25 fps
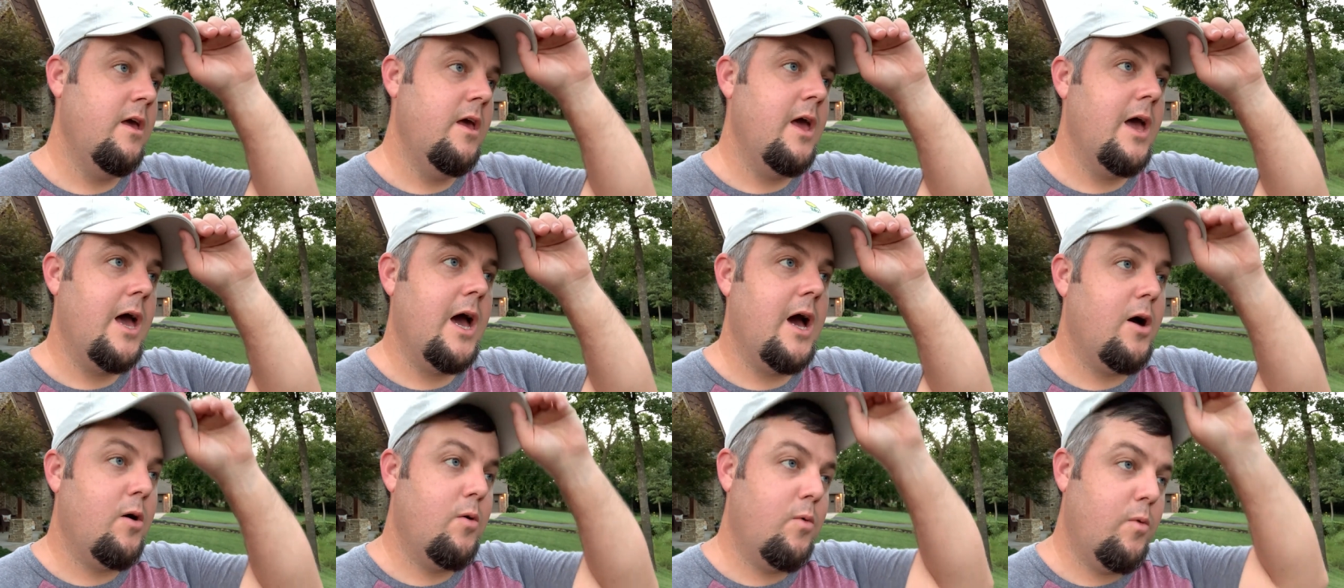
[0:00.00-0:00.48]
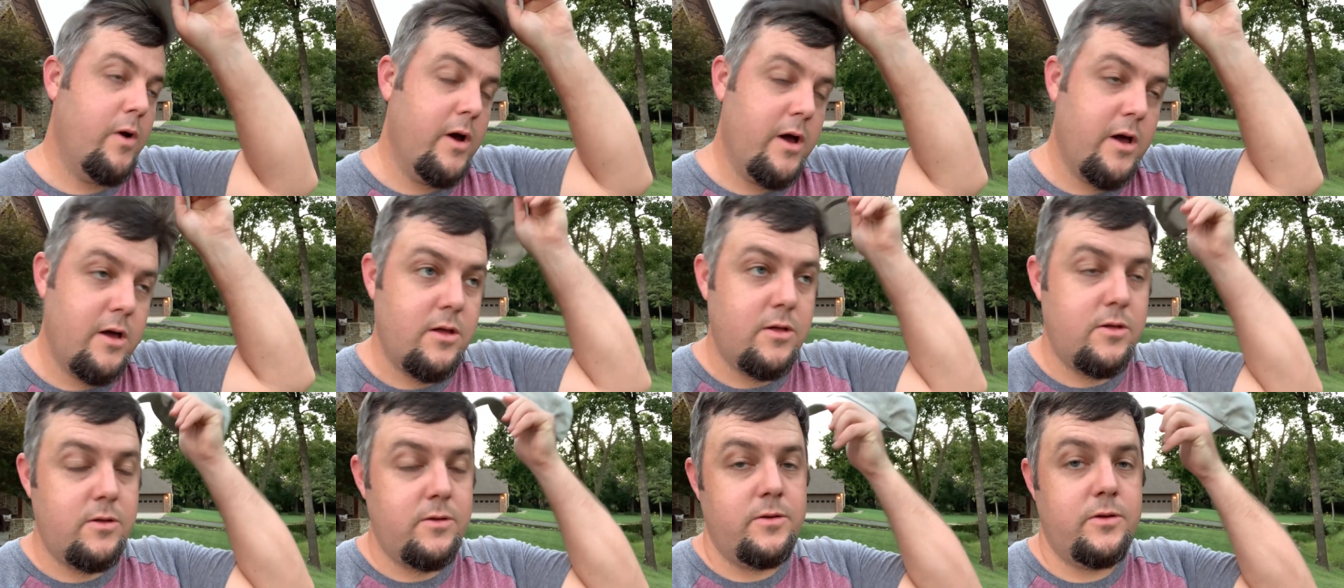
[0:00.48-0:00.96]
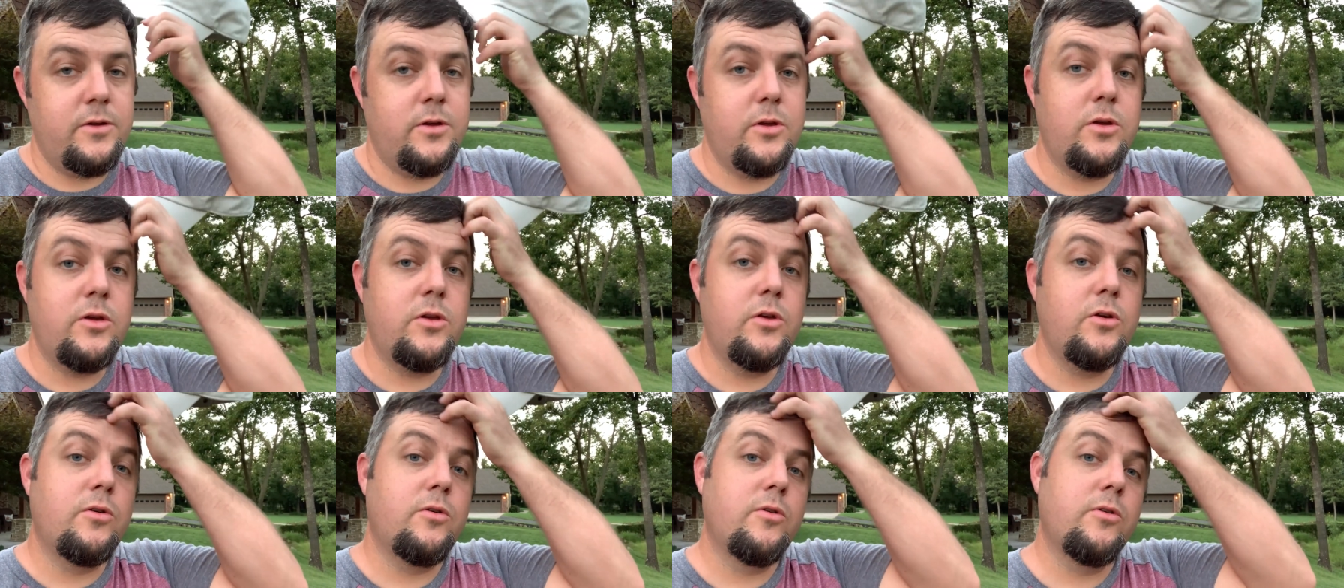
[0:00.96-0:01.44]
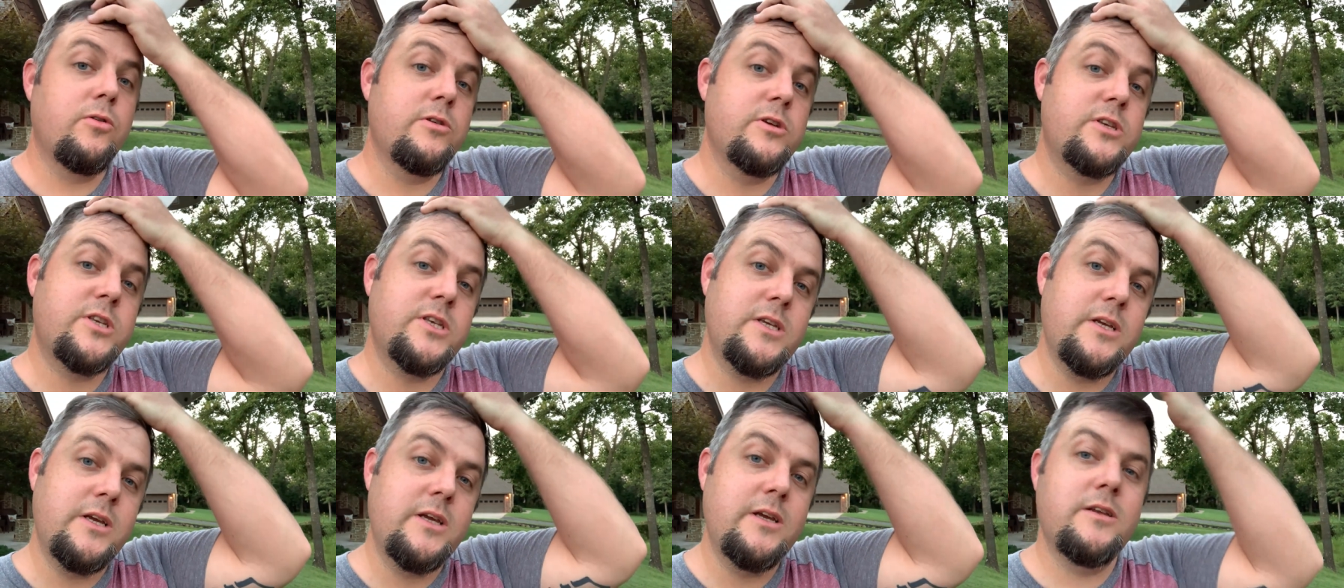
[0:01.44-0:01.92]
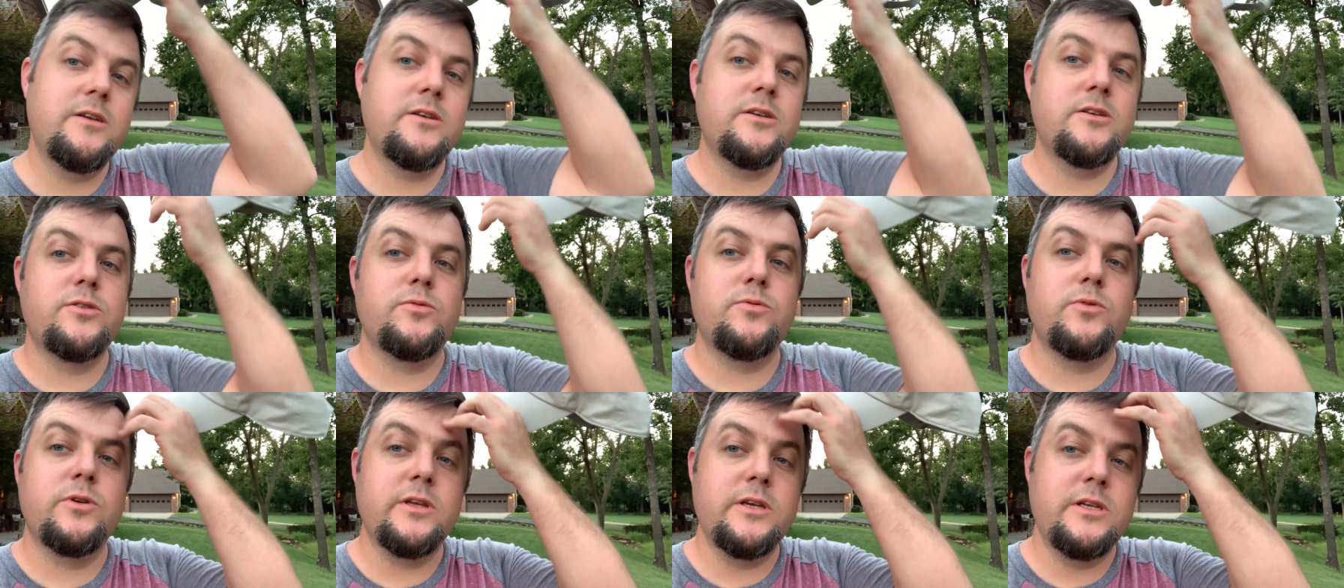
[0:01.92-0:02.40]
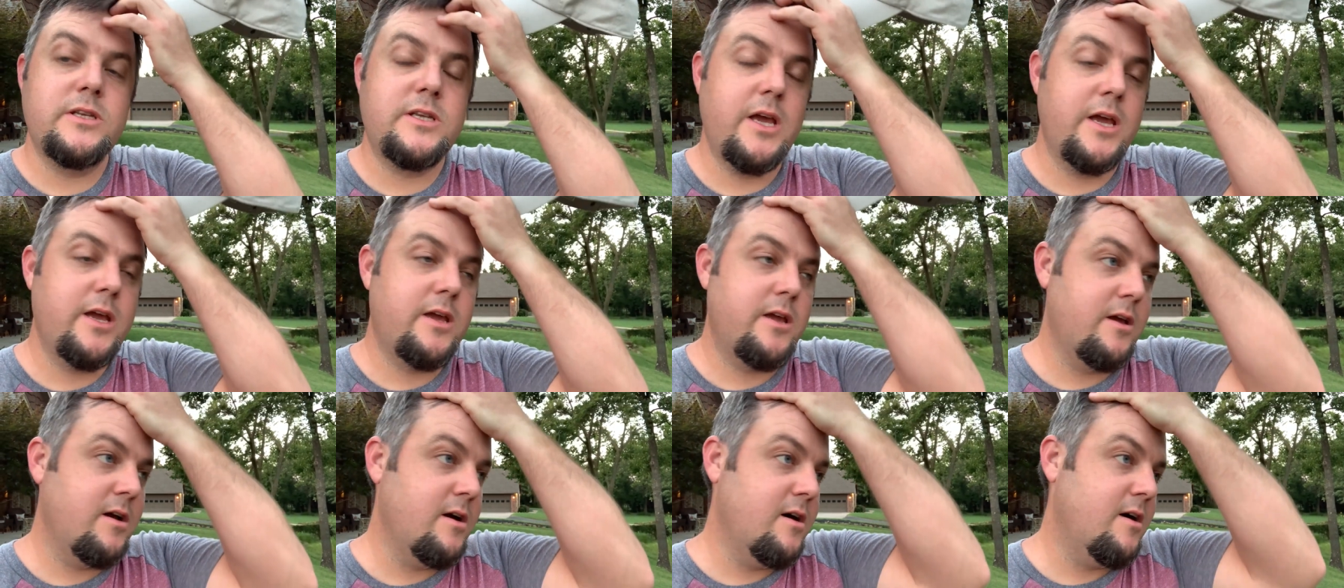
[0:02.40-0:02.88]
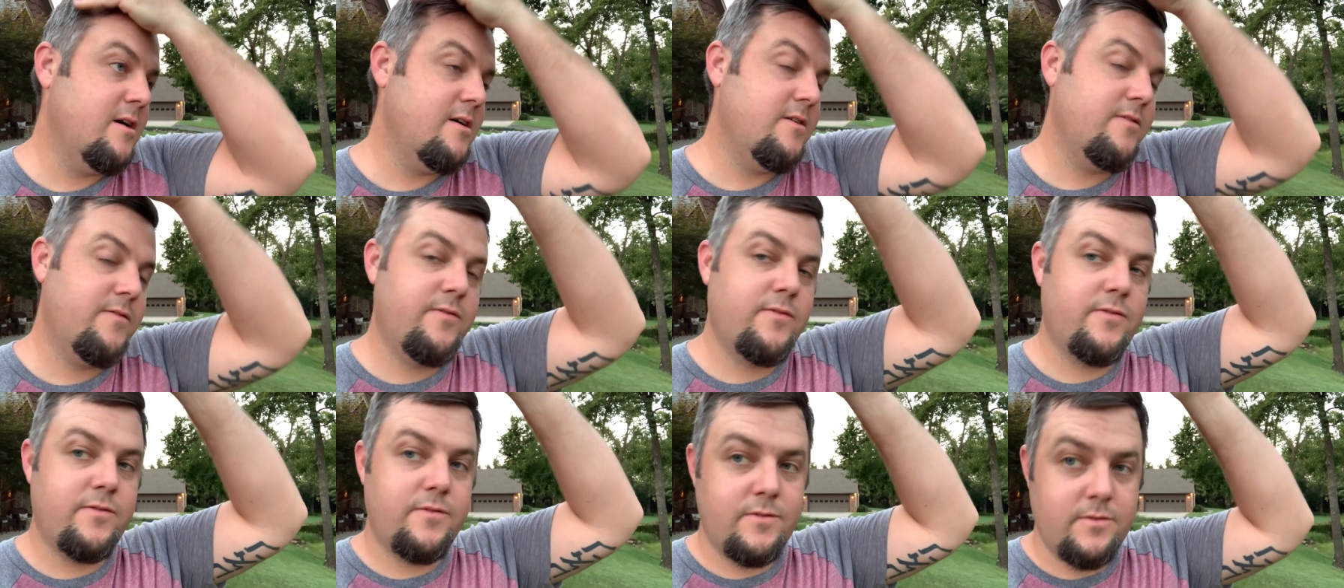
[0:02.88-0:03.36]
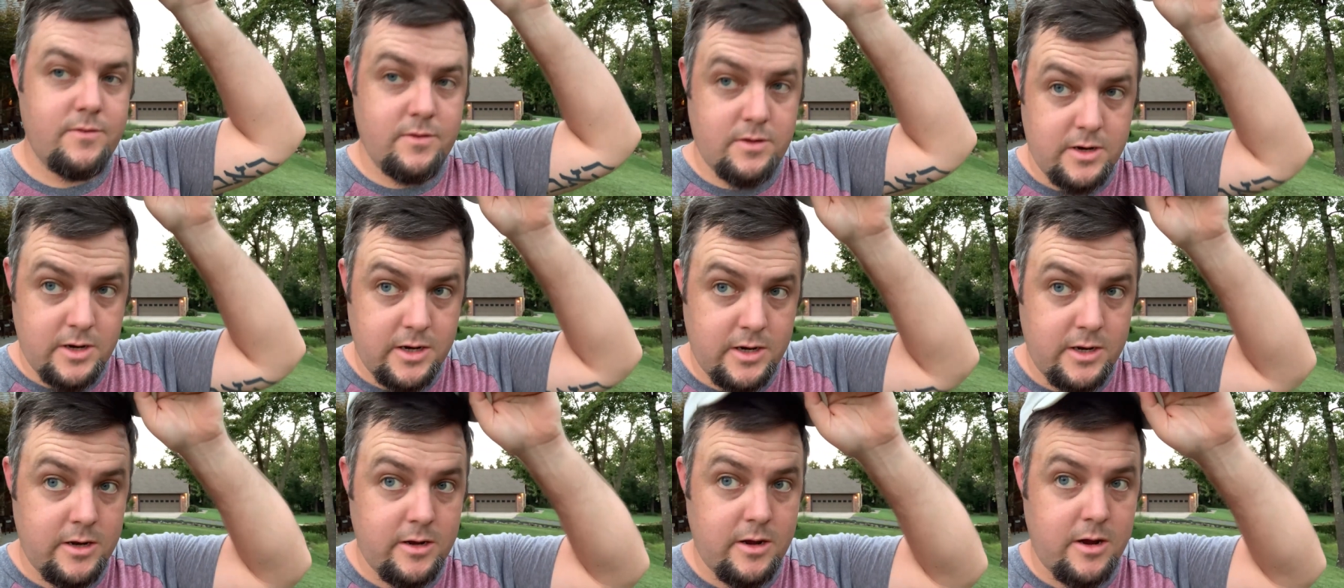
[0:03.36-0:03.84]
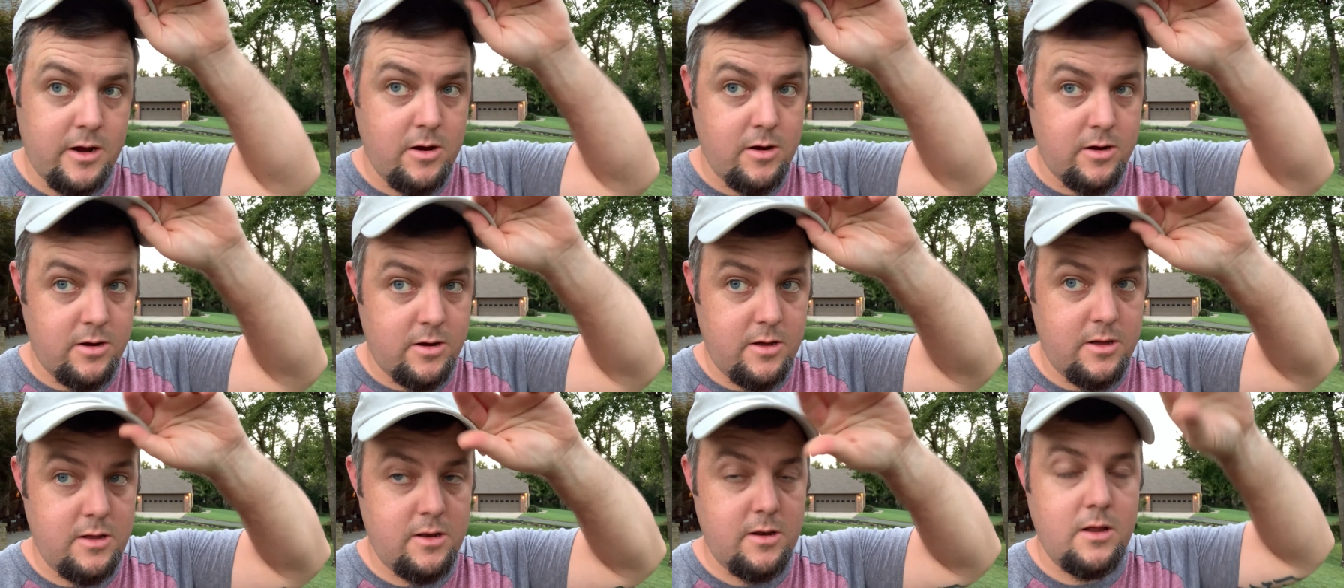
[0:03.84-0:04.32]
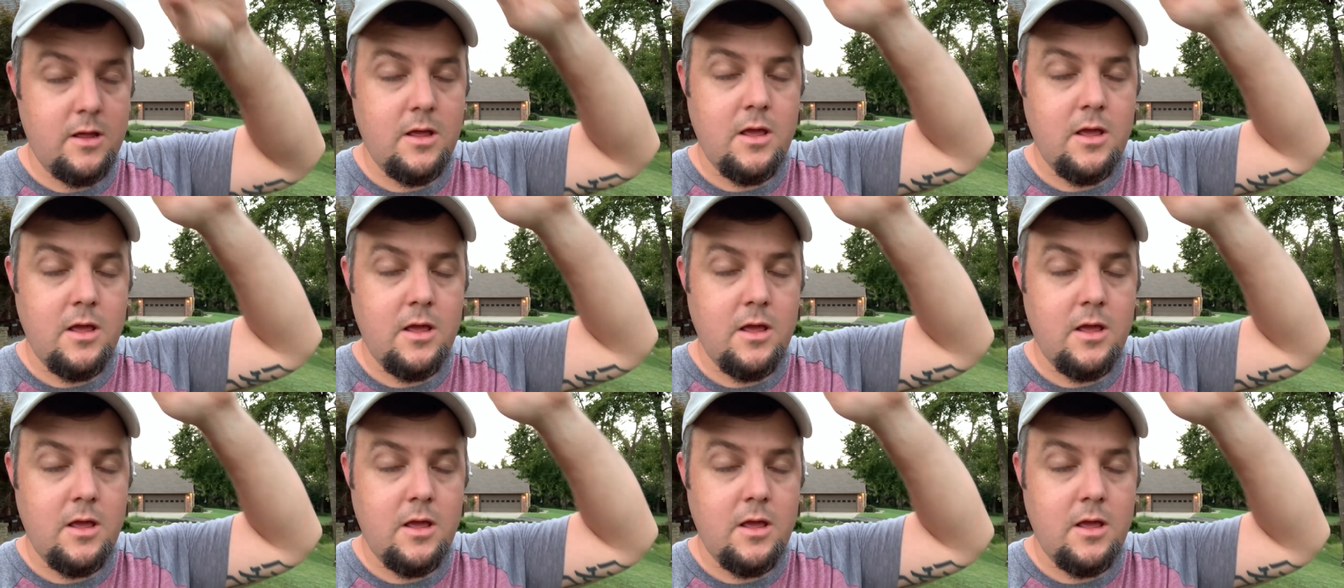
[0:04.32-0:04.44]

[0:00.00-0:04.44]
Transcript: how well your seed is really taking off. And I need a haircut